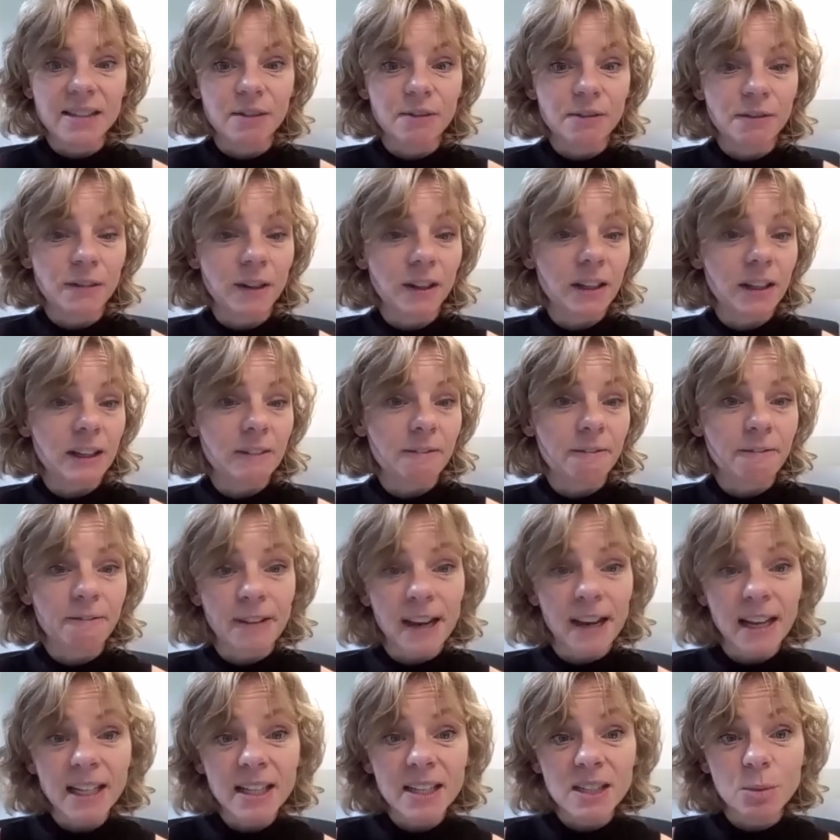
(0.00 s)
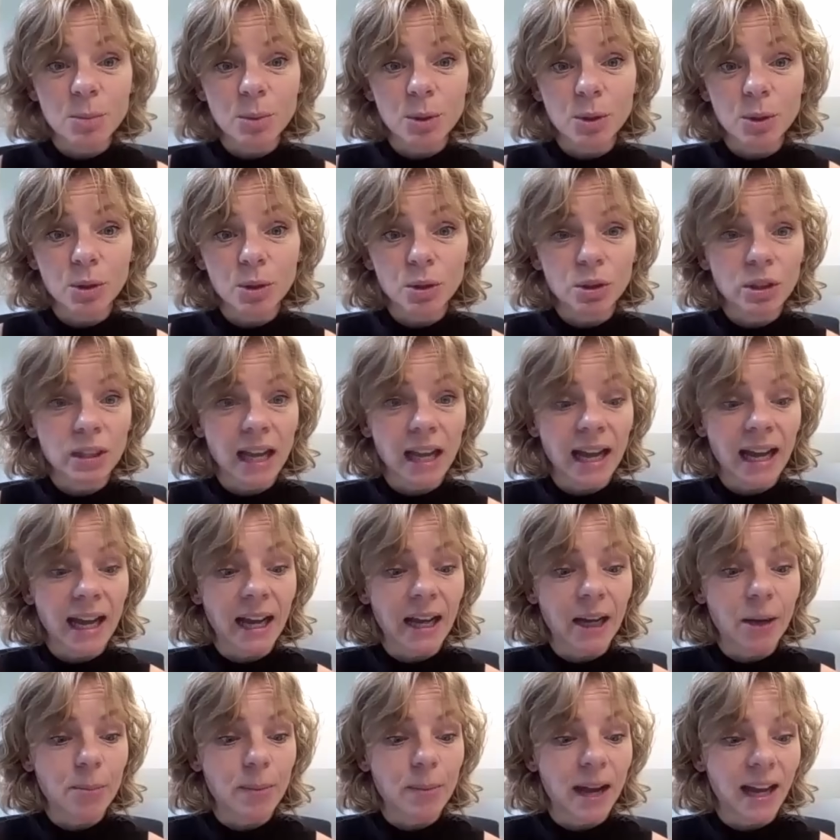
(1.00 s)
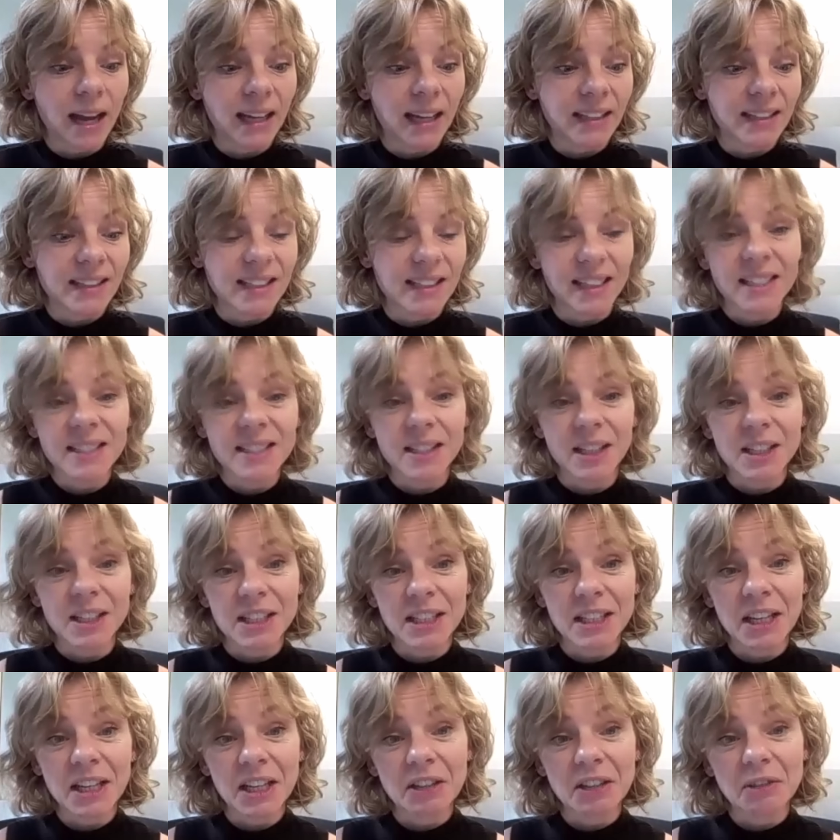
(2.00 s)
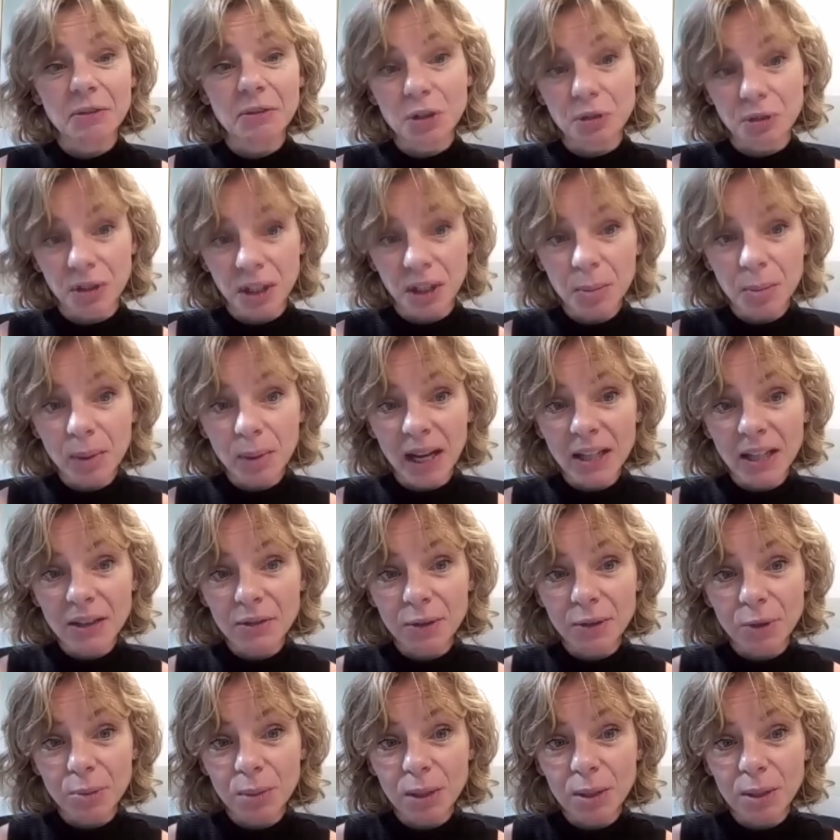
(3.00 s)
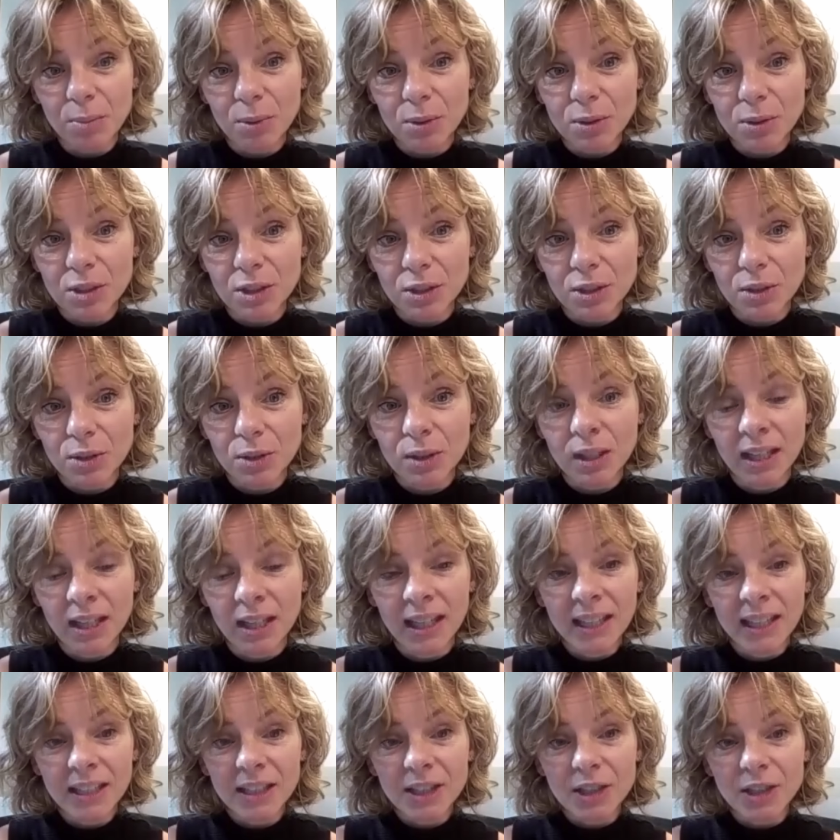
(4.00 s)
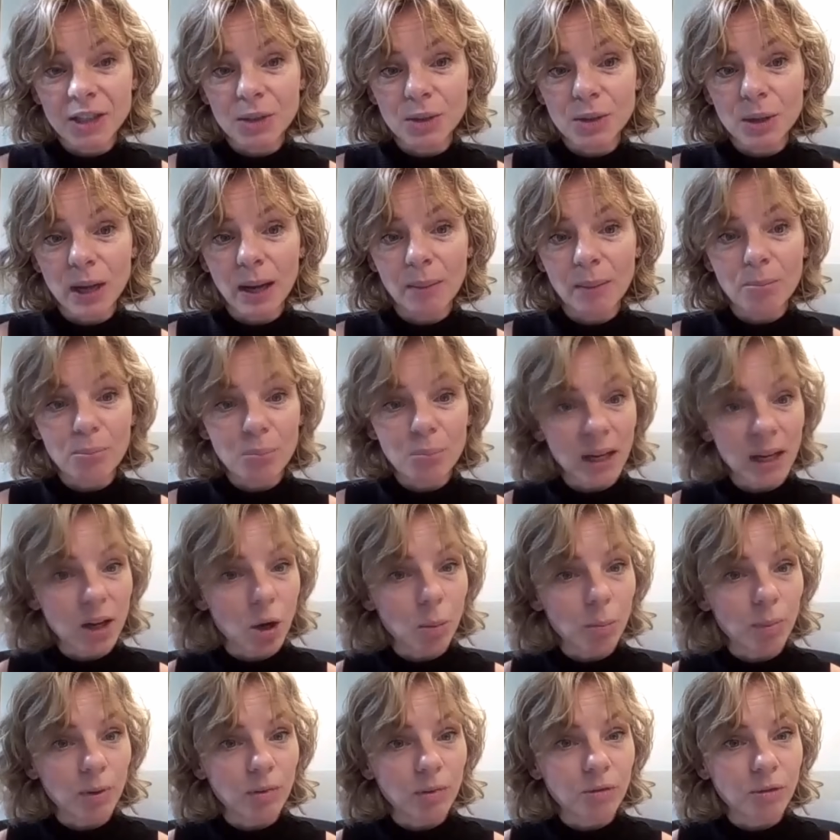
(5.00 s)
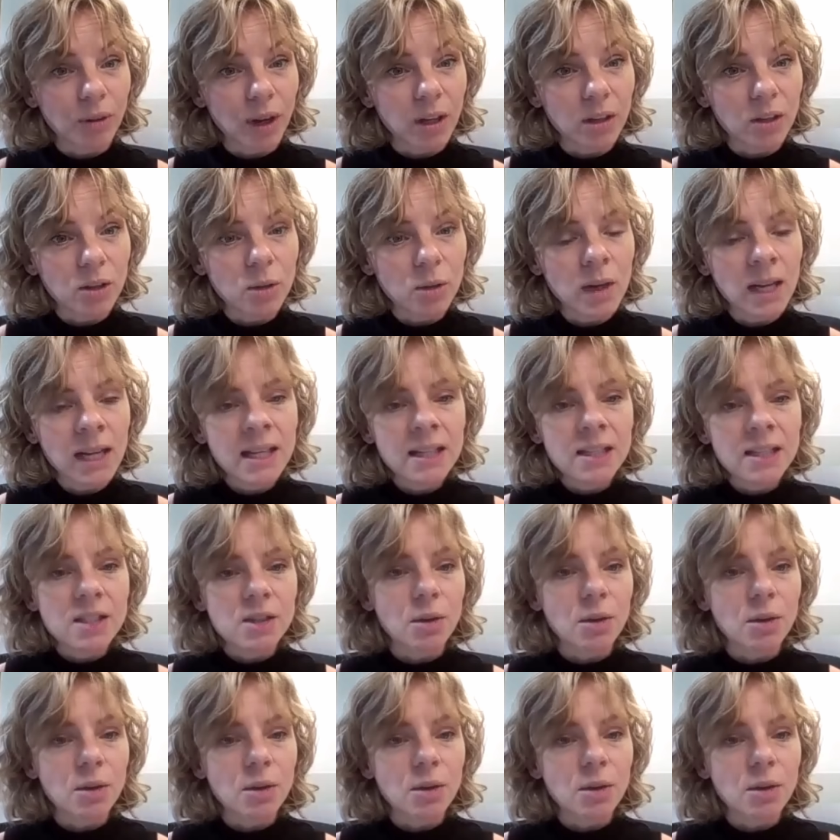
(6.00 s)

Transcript: a very flexible and exciting kind of career path for people to pick up and follow.